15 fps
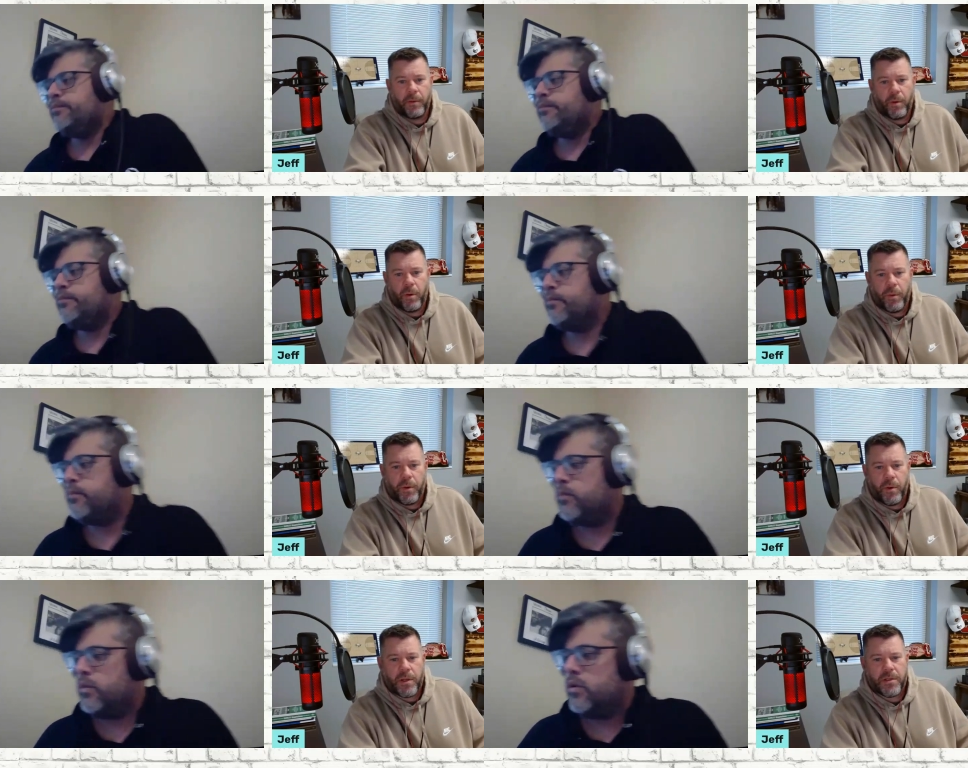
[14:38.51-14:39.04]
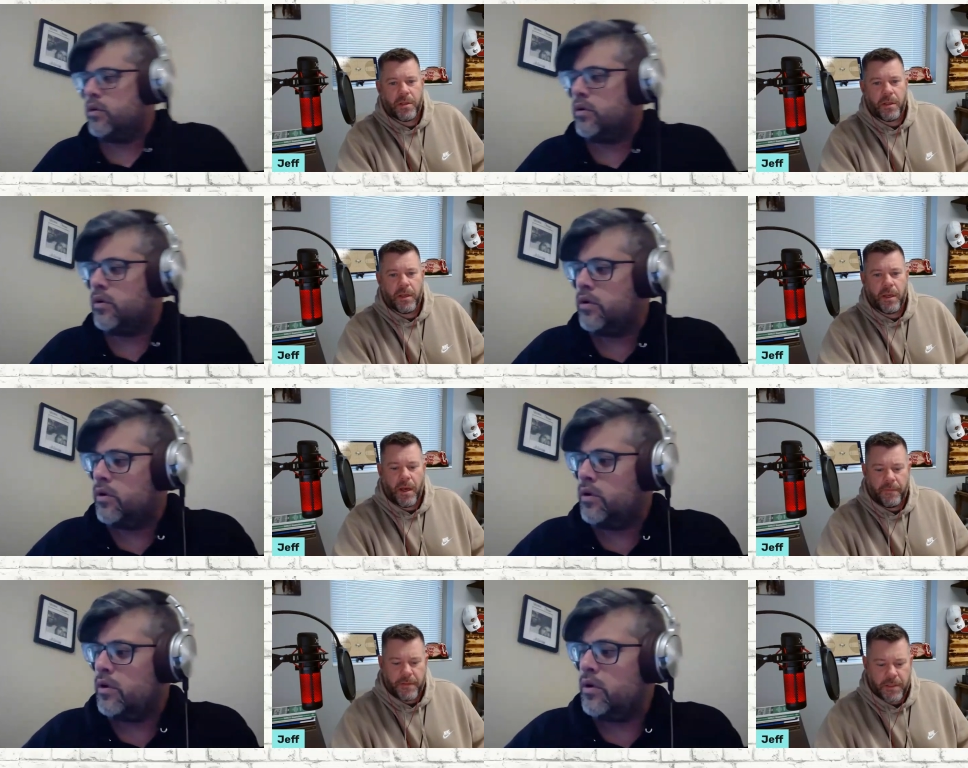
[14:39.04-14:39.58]
Speaker 1: I mean Rowan
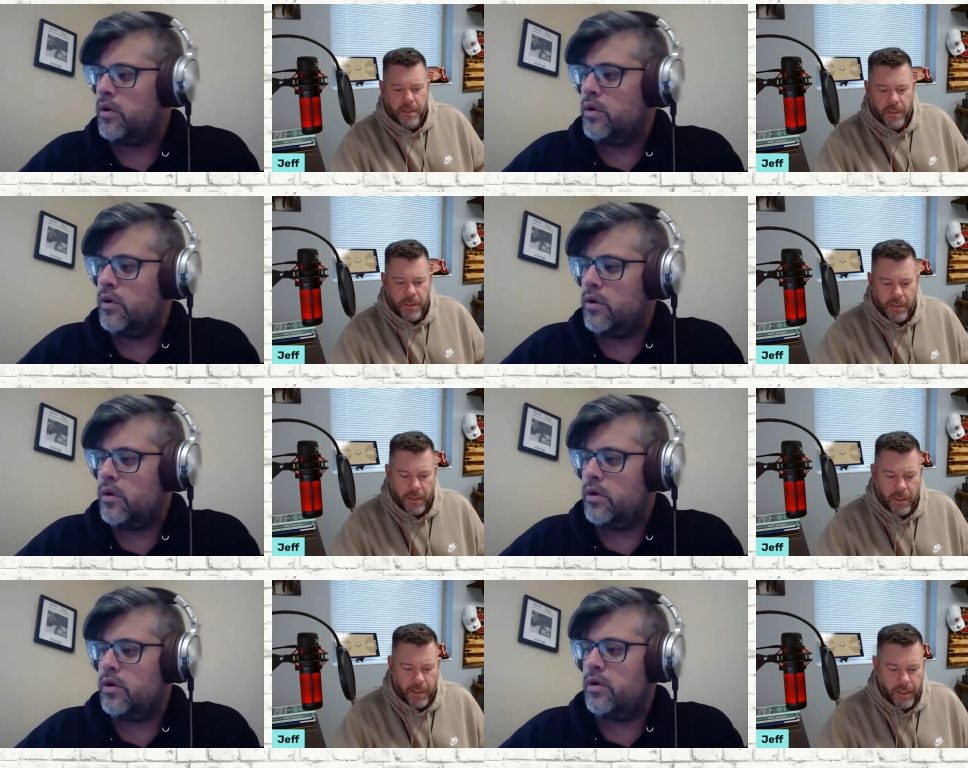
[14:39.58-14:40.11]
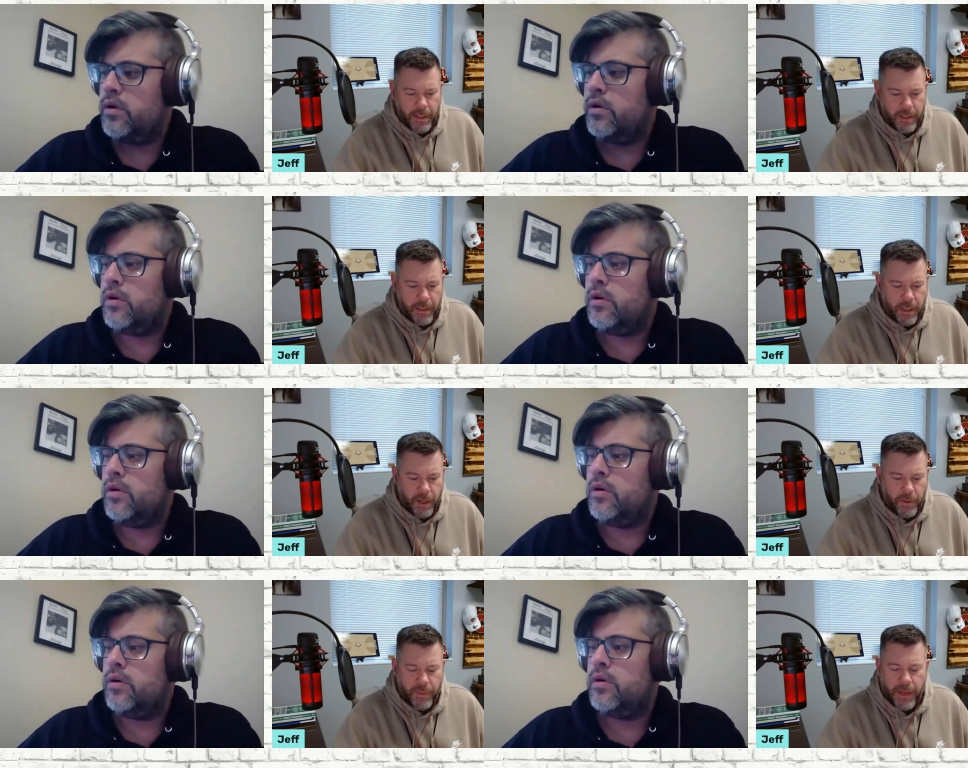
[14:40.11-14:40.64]
Wrestling. Obviously, uh,
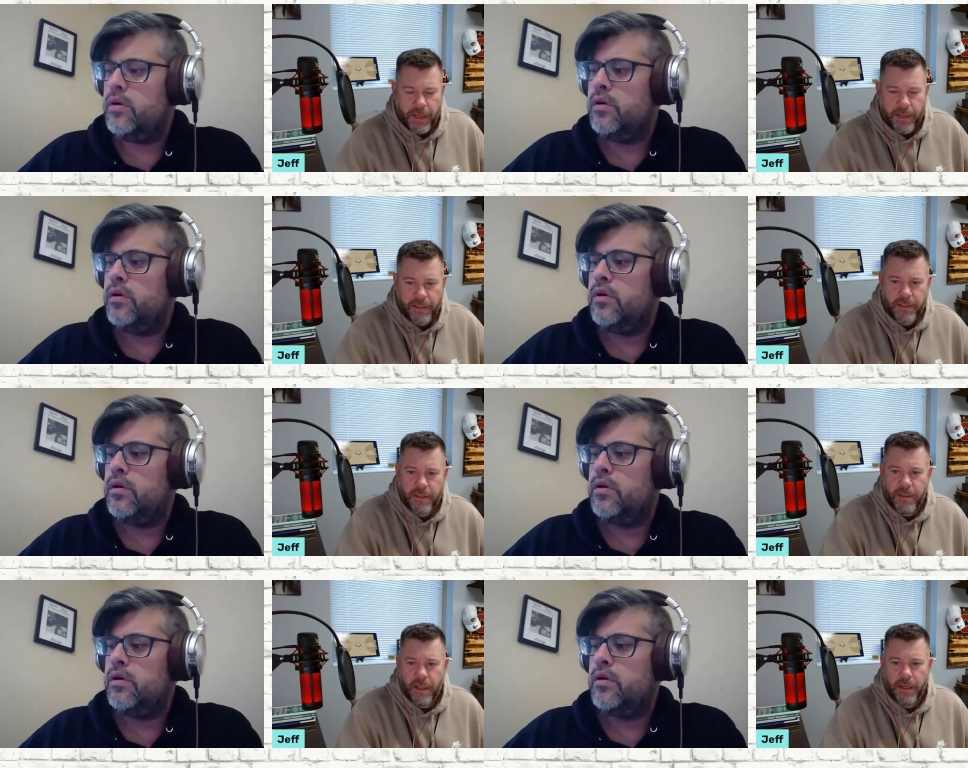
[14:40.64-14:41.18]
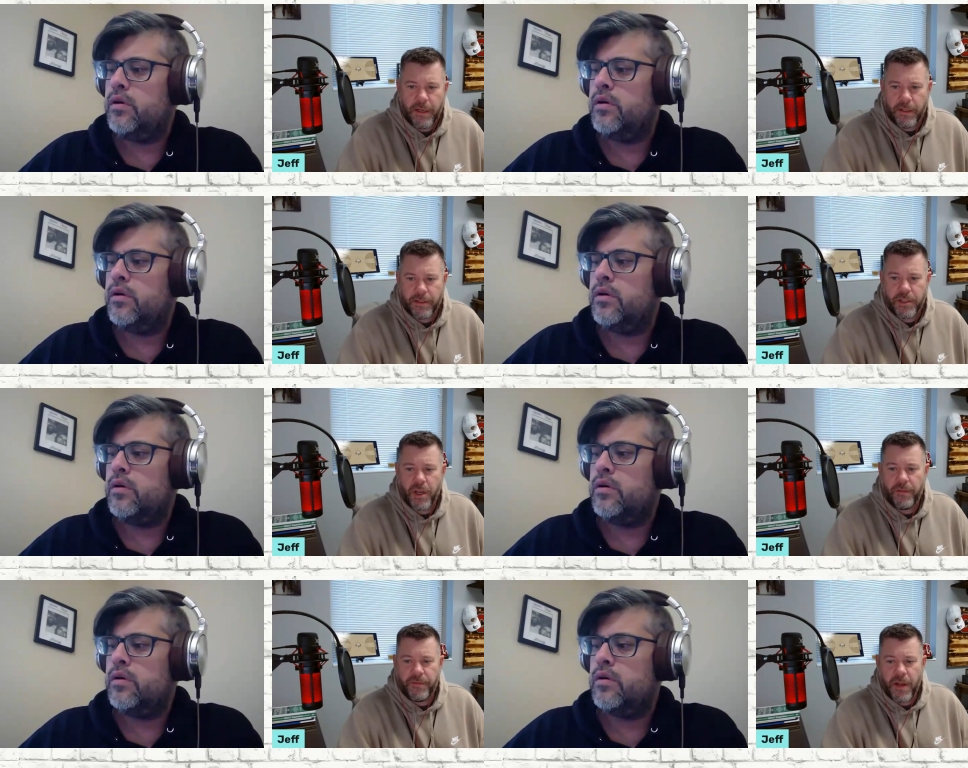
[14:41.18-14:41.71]
you know they had a they had a
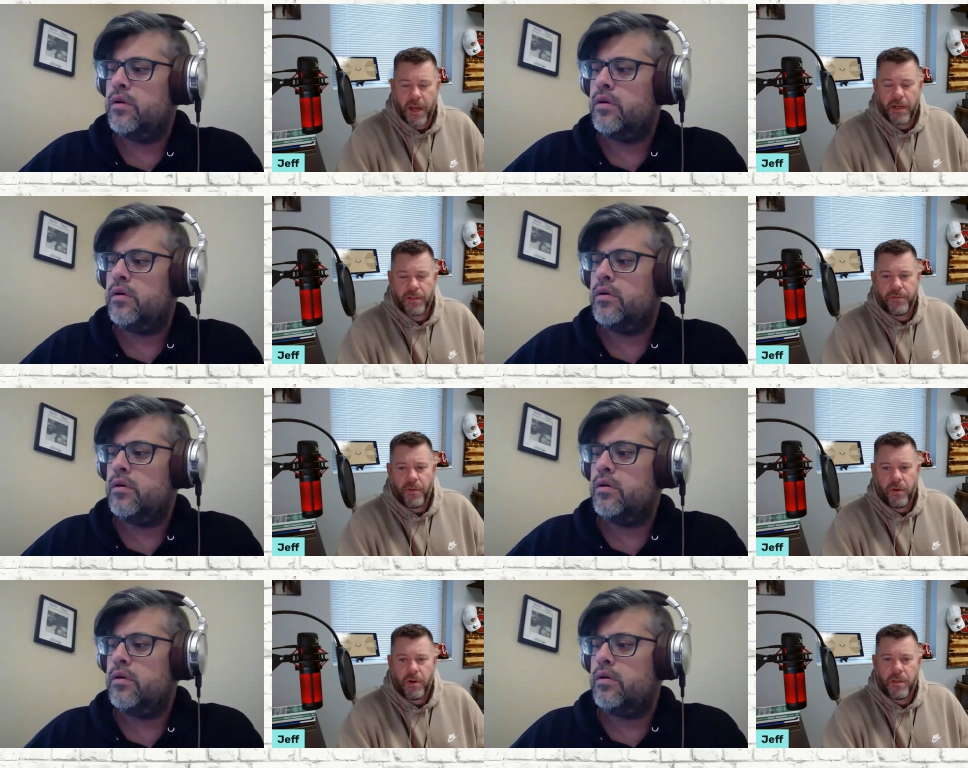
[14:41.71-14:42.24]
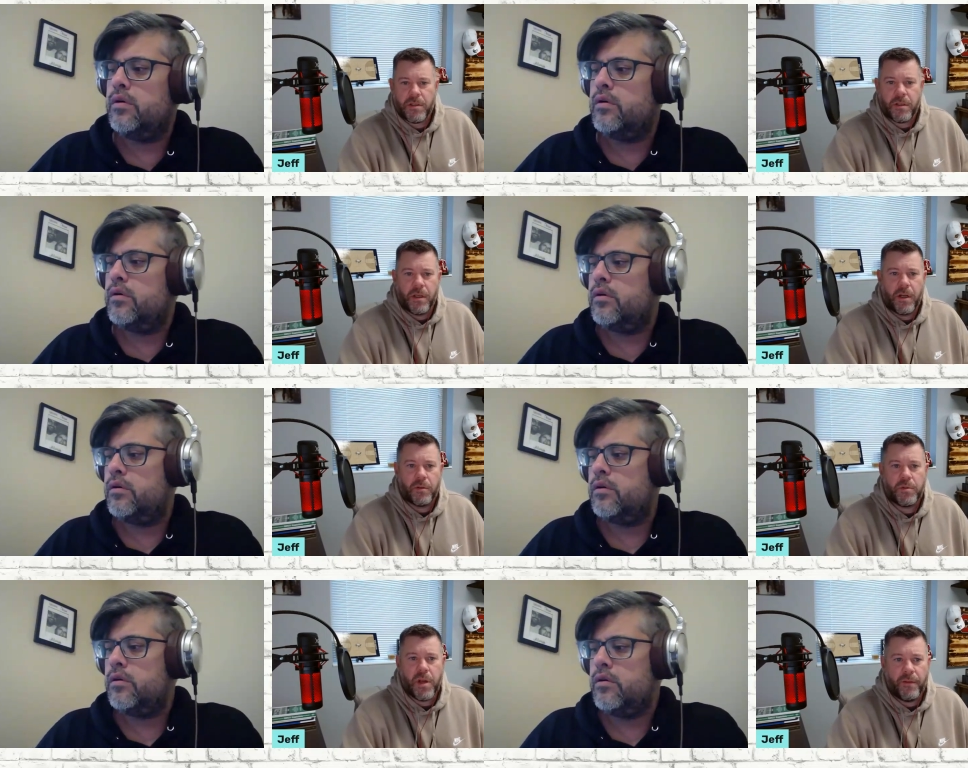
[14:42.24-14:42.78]
tough night as far as you
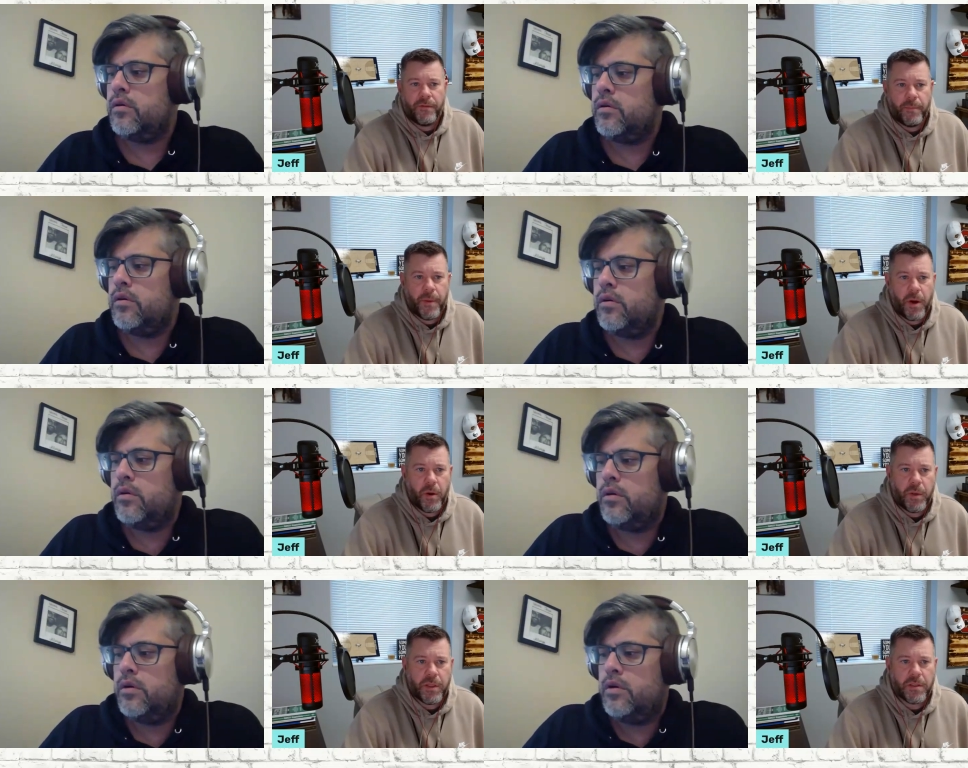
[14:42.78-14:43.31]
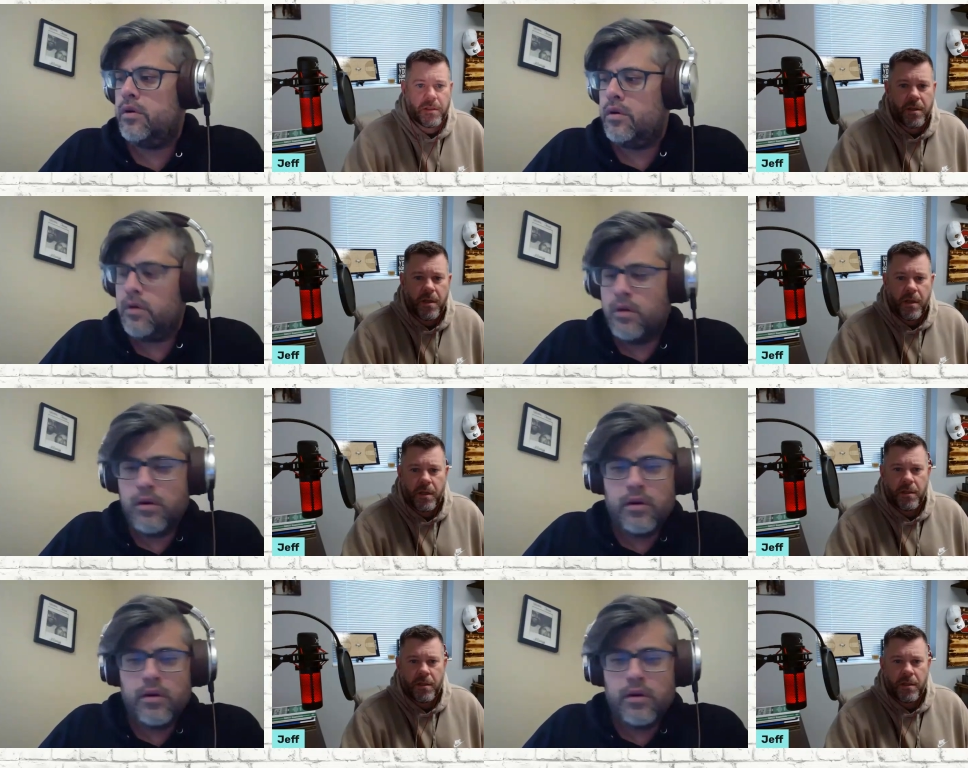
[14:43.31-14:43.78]
know tough opponents,